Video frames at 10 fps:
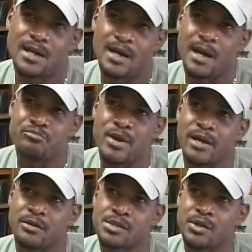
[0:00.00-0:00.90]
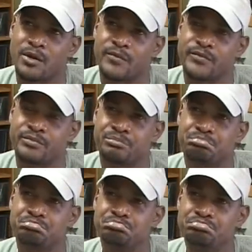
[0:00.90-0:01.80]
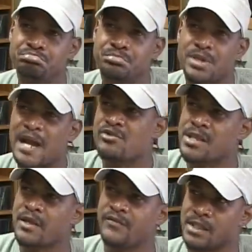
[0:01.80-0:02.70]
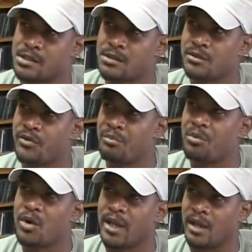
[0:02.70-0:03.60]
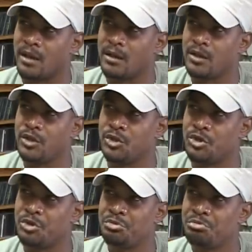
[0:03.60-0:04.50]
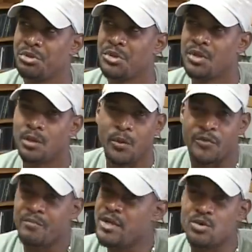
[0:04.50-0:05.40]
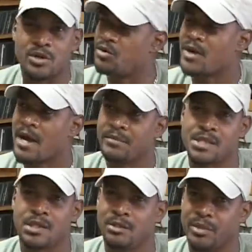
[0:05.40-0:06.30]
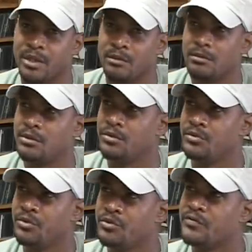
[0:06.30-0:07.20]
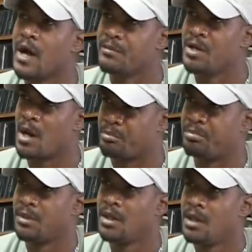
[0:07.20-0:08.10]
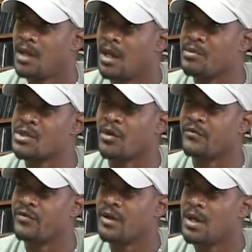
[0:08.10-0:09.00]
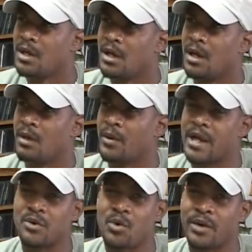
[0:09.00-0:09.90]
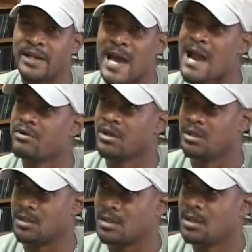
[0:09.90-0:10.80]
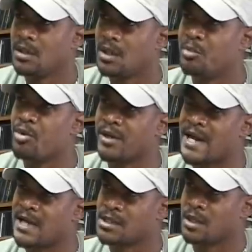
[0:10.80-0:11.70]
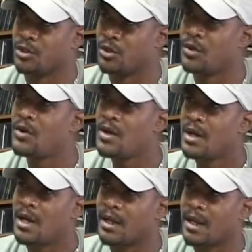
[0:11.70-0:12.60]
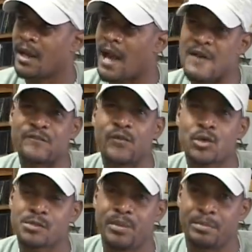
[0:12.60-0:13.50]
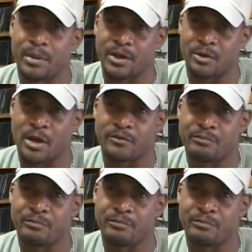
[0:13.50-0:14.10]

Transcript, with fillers: I bring a sort of aggressiveness to the morning, you know. With me, you, you can't be sleeping. You, you, you've got to be up. I'm a sort of uh, what I'd call an arrogant broadcaster, you know, and I, I force people out of, out of